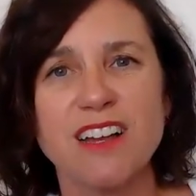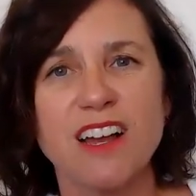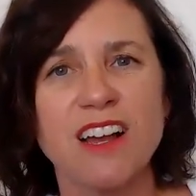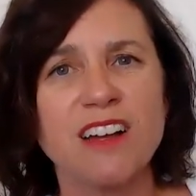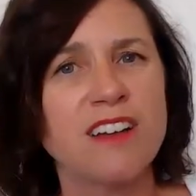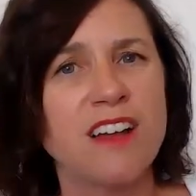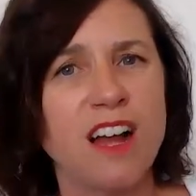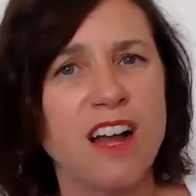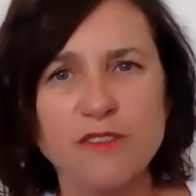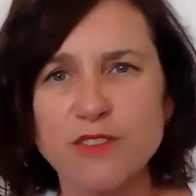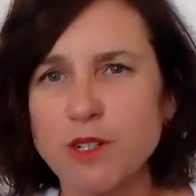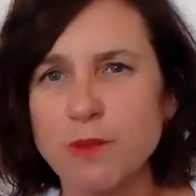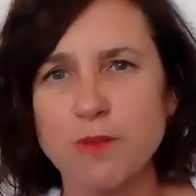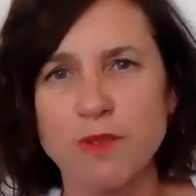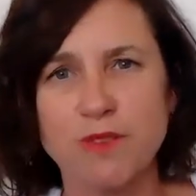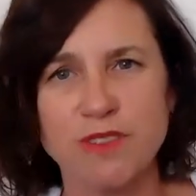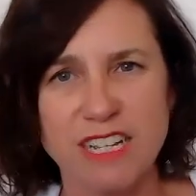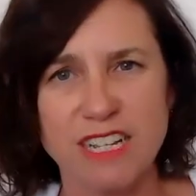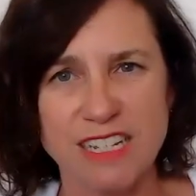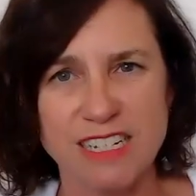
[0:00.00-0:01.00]

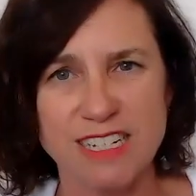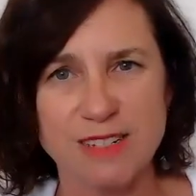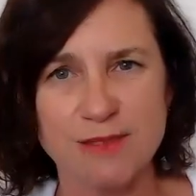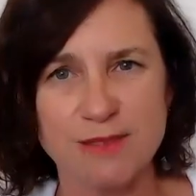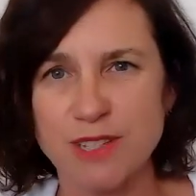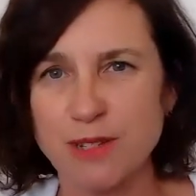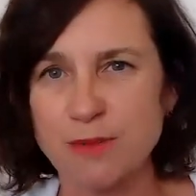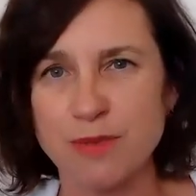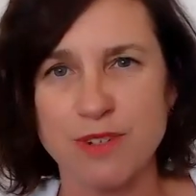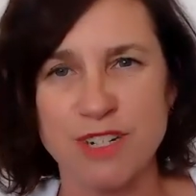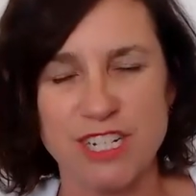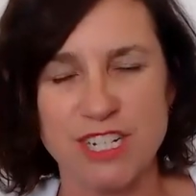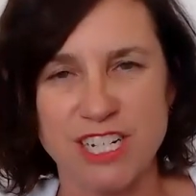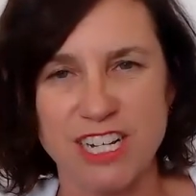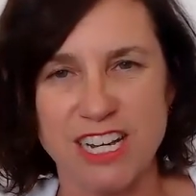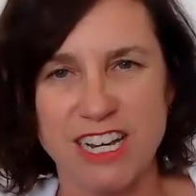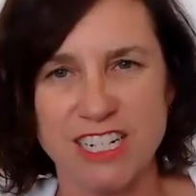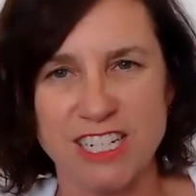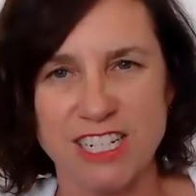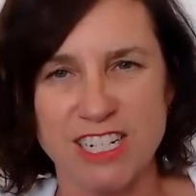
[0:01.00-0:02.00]
uncomfortableness with
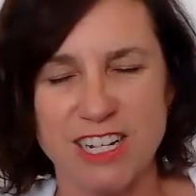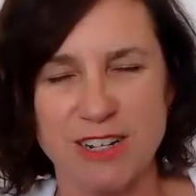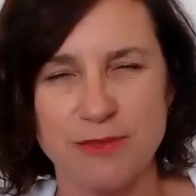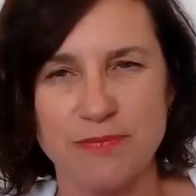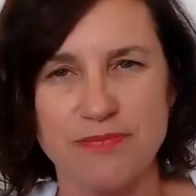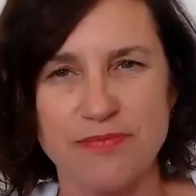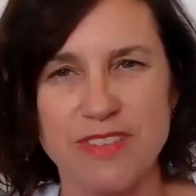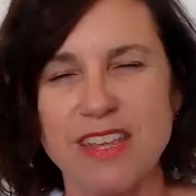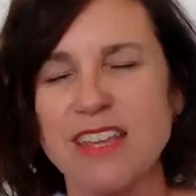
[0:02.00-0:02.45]
appreciation.